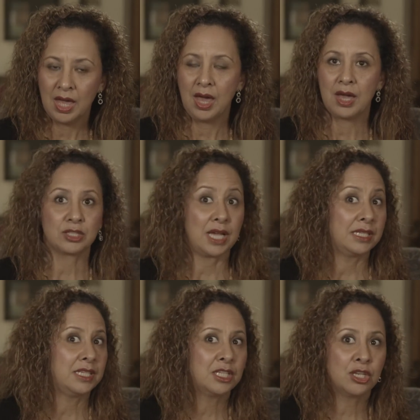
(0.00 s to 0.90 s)
Because I
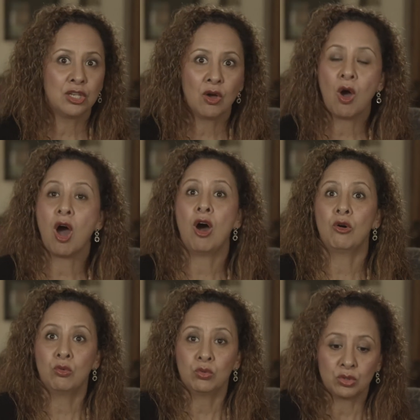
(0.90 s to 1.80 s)
didn't know
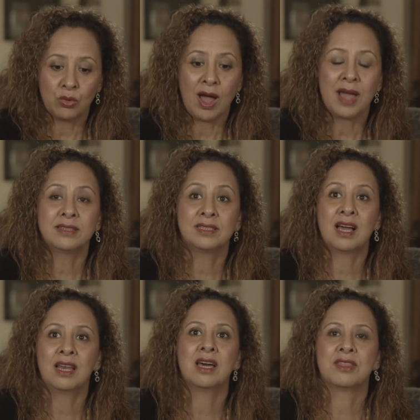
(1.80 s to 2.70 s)
how do I
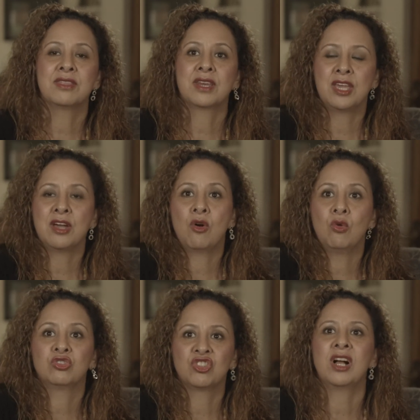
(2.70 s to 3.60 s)
tell a three year
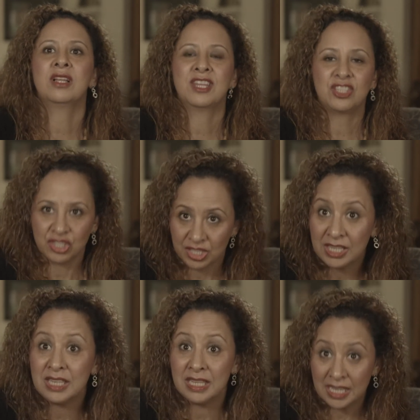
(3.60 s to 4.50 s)
old child that
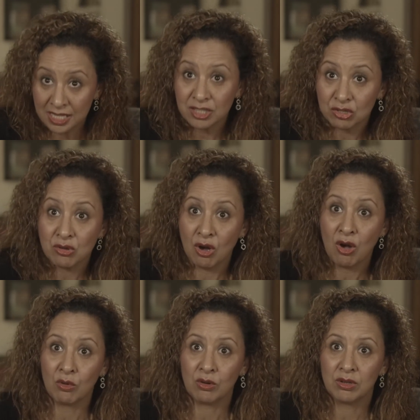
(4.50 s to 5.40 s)
she needed to go.